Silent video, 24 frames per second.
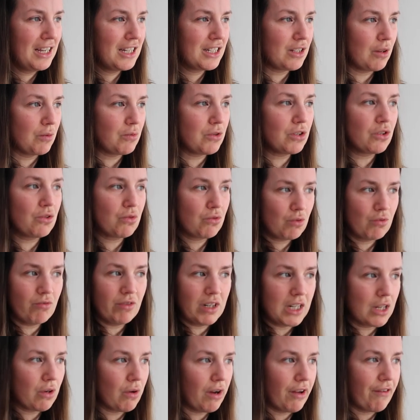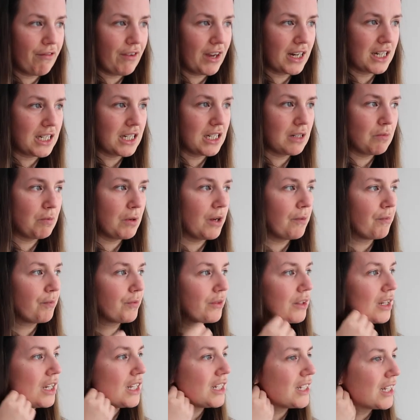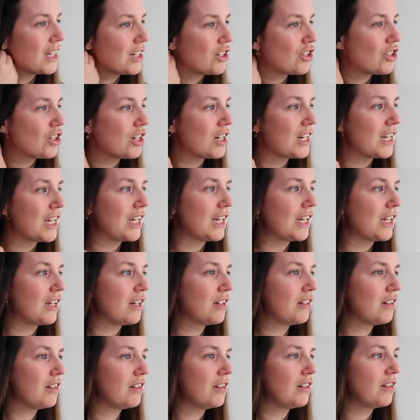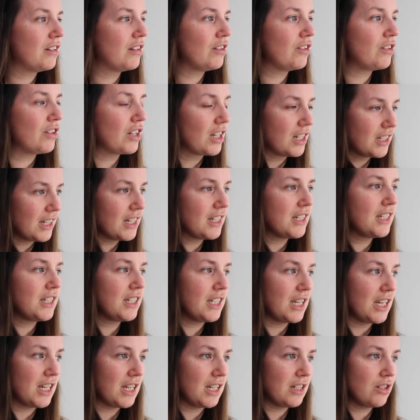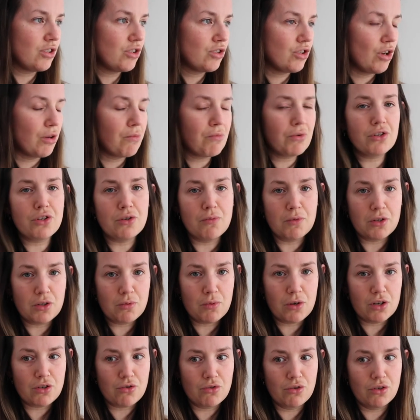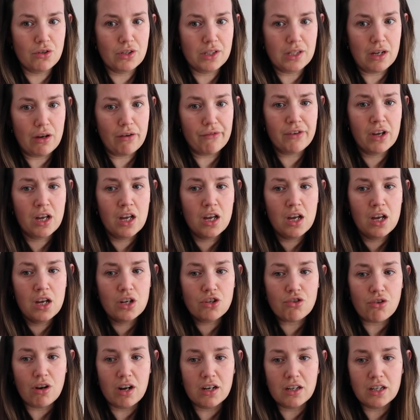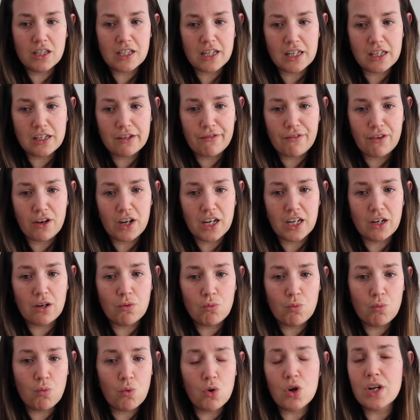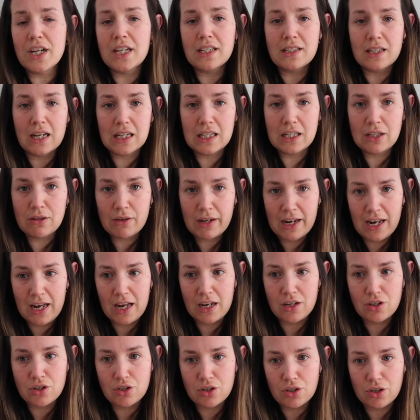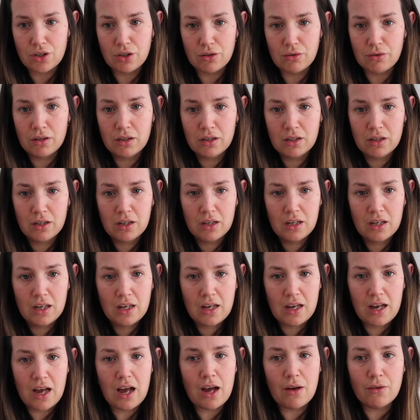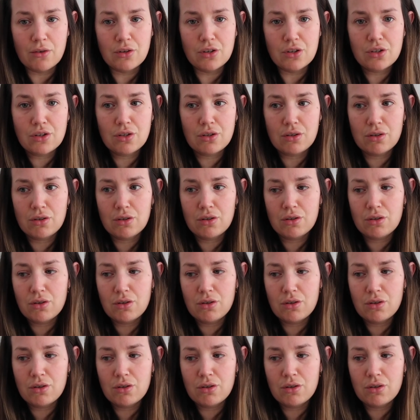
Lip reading: So I'm just really quite affected. But essentially, the consensus is don't put too much pressure on yourself. Try and identify what exactly you can do, and